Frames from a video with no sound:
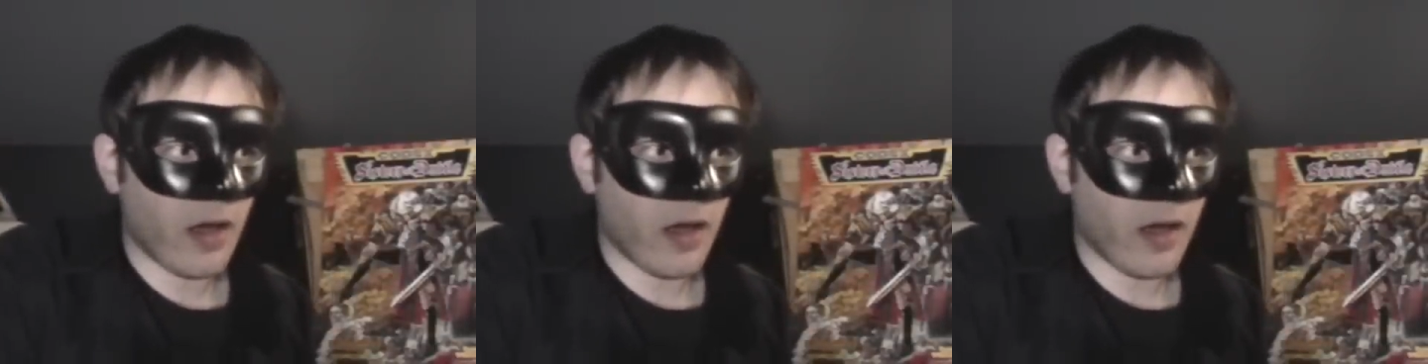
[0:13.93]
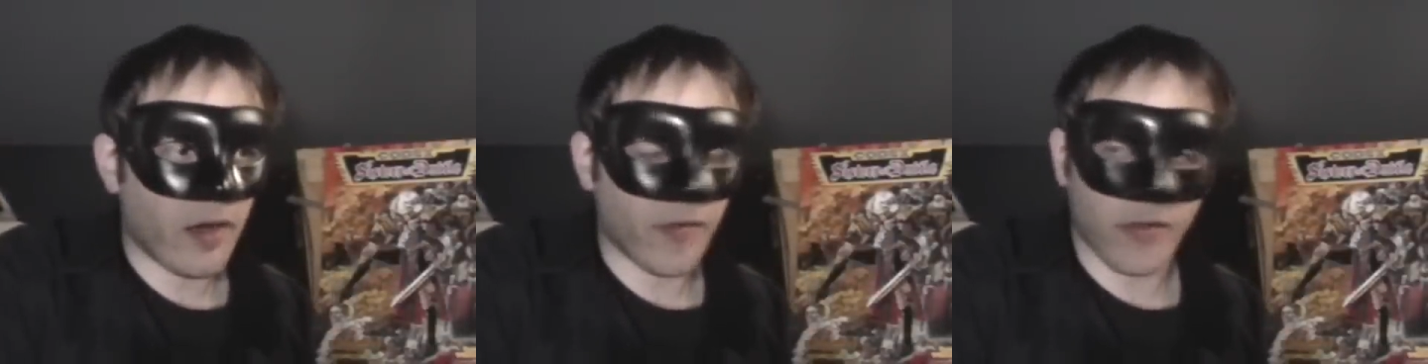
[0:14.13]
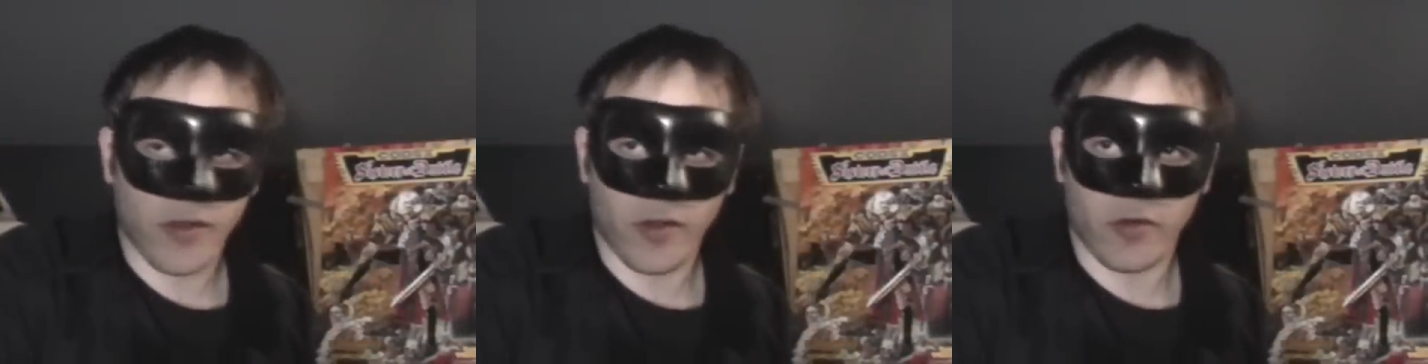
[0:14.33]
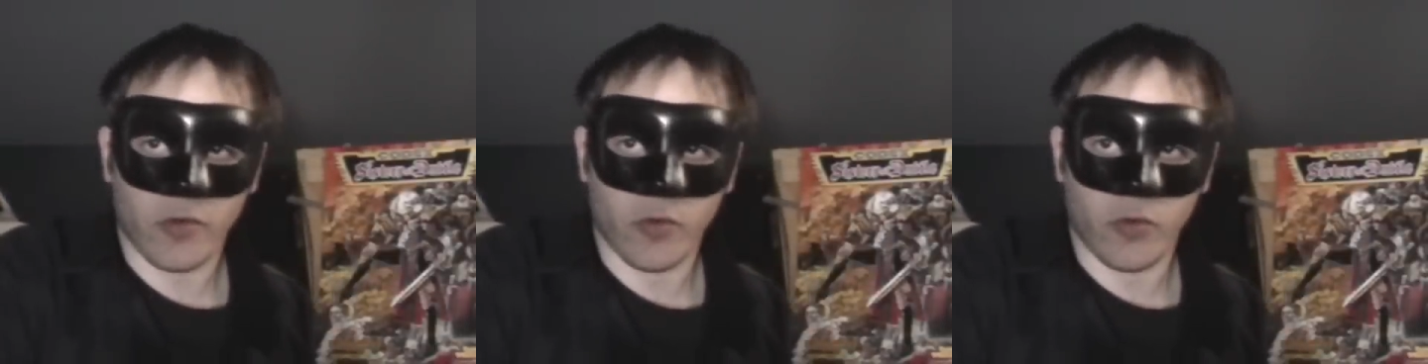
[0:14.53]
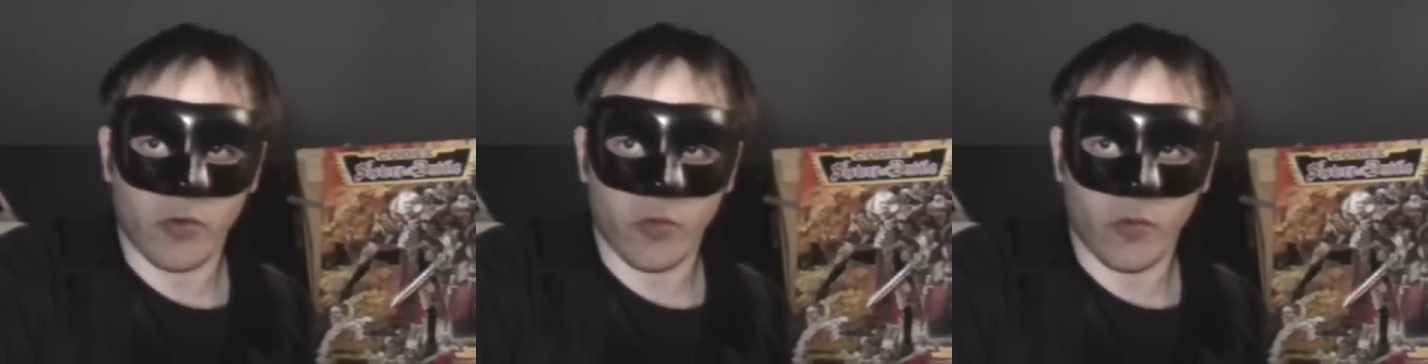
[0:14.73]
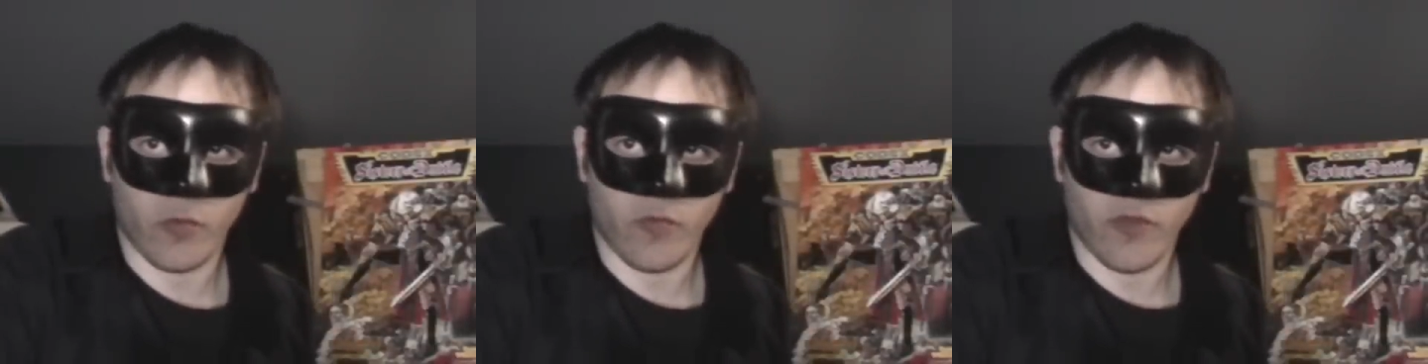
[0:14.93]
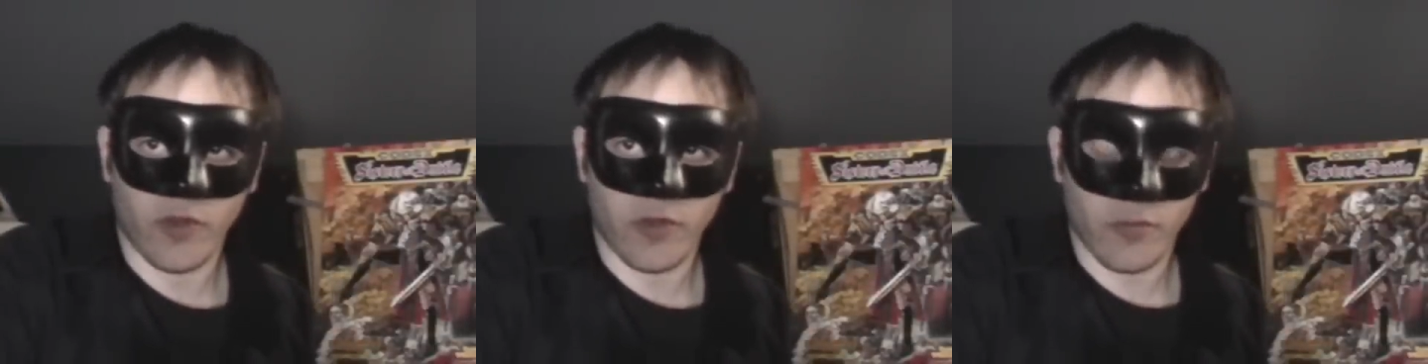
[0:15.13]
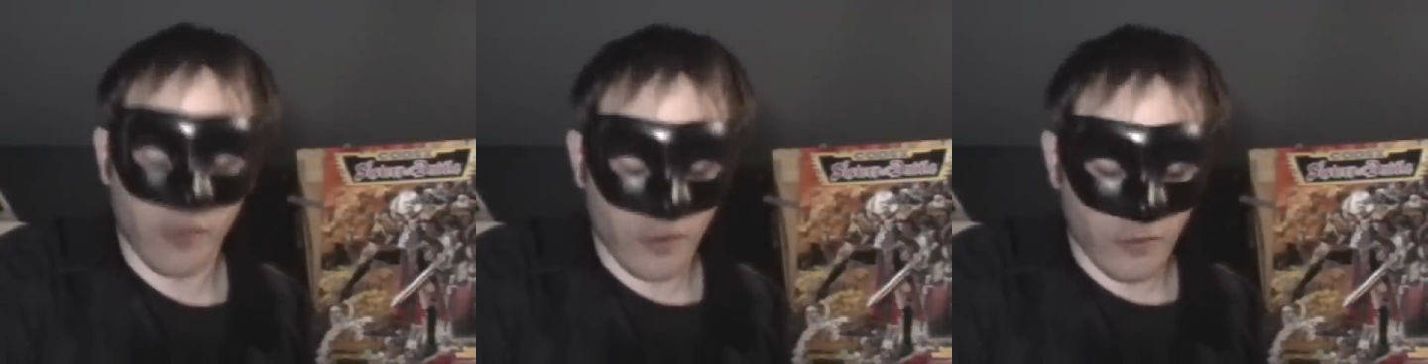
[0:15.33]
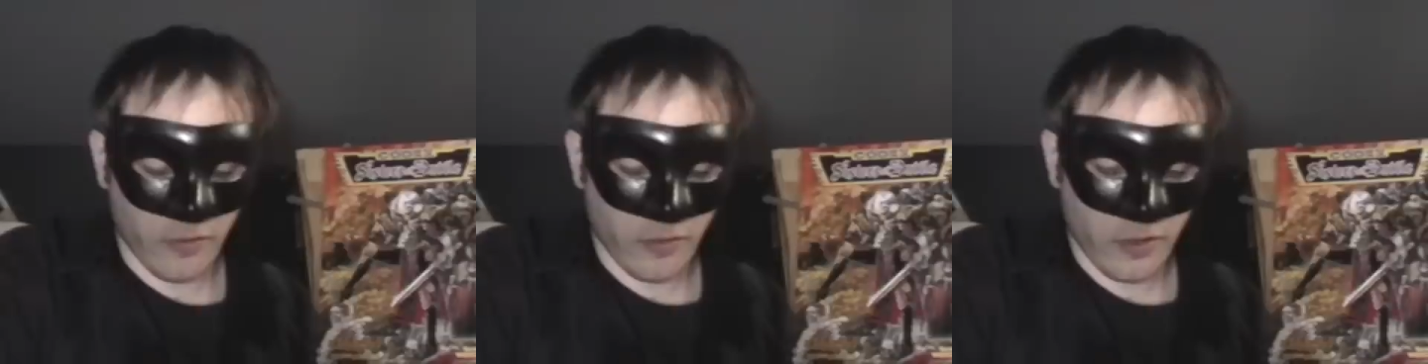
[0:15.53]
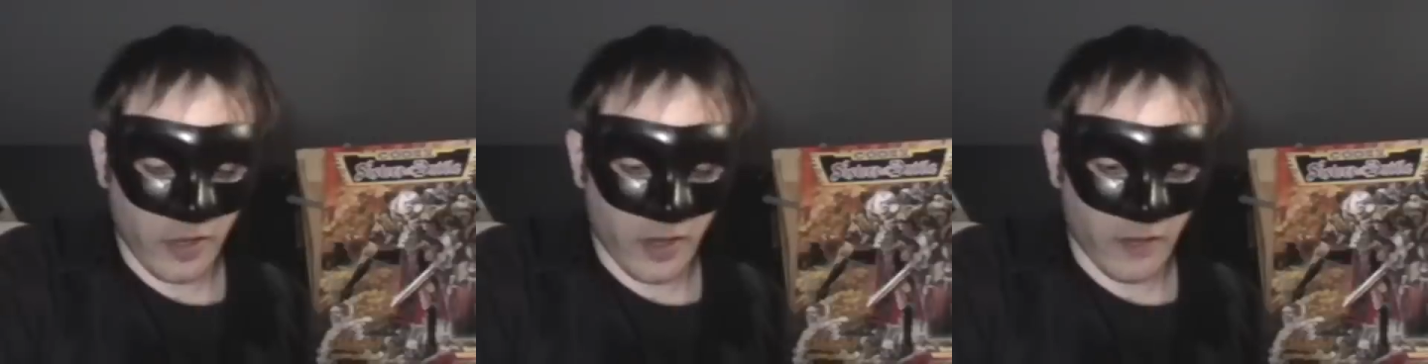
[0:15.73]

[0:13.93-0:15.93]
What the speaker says: decided to do a new video series